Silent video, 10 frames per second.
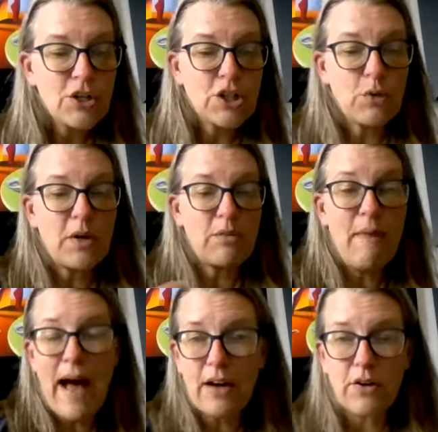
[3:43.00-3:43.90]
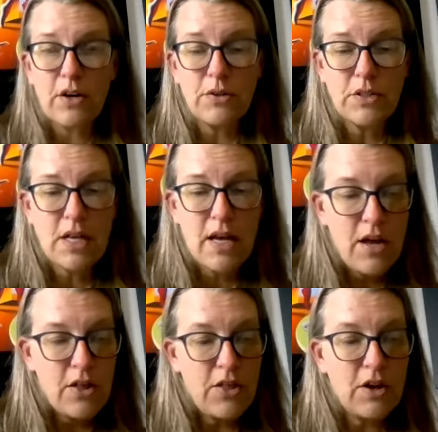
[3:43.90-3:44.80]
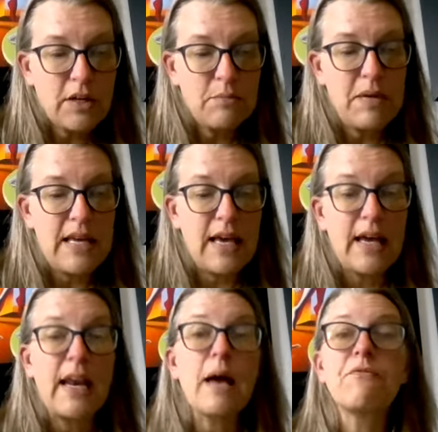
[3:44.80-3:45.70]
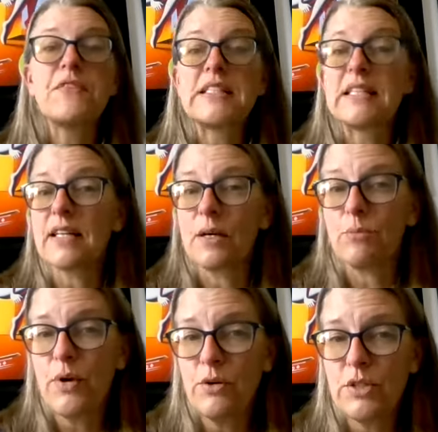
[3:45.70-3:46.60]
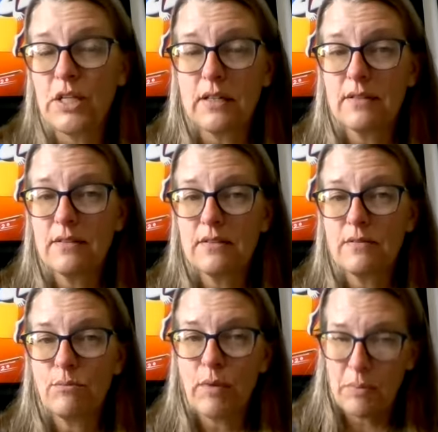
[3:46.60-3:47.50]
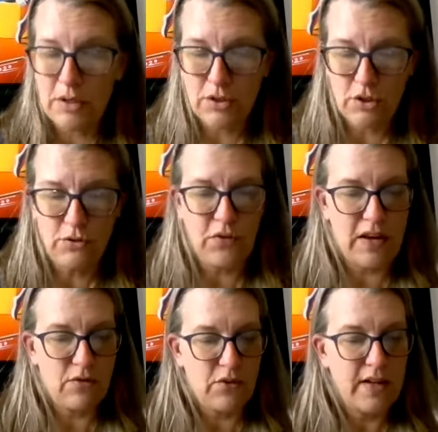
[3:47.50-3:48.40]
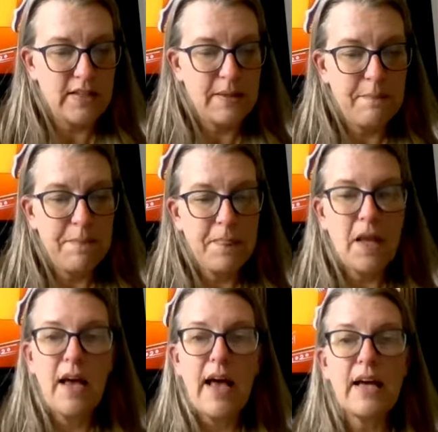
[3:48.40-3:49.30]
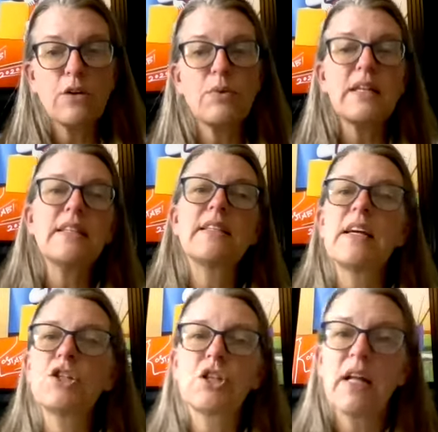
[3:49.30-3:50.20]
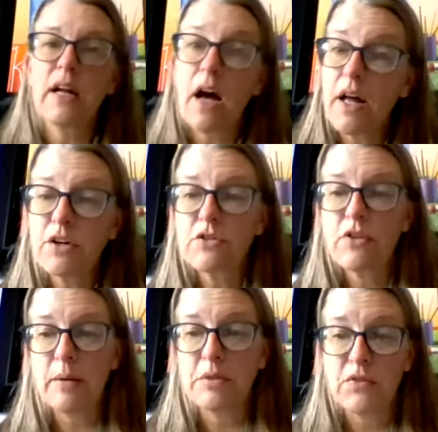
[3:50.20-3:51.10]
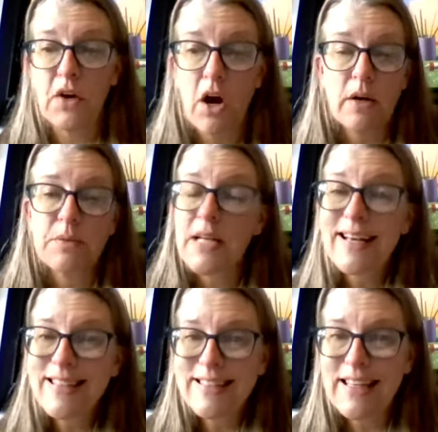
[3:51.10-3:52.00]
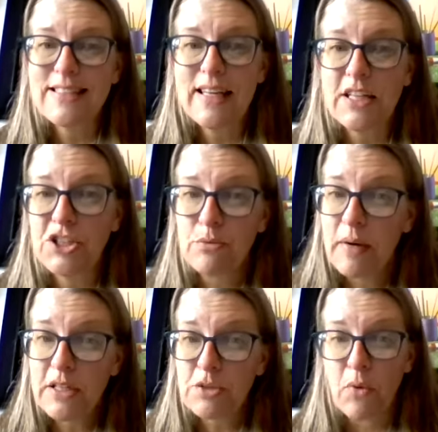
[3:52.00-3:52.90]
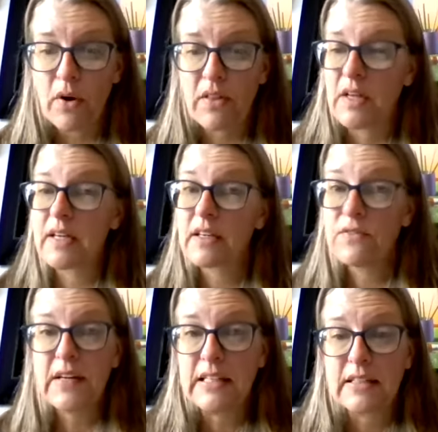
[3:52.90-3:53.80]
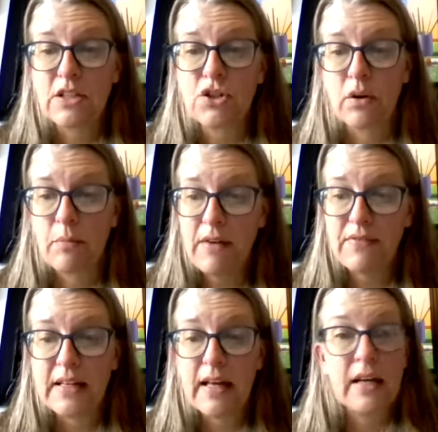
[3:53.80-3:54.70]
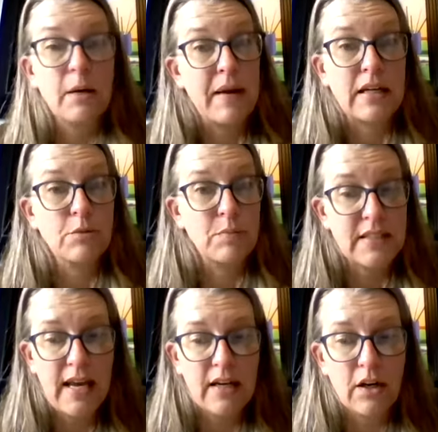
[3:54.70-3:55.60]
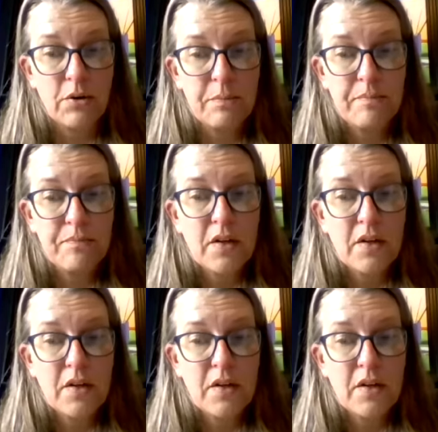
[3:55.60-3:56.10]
So with macros, there can be an emphasis on protein, my personal favorite, and a realization that 100 grams of carbs doesn't get you much more than a convenience store muffin and a baked potato.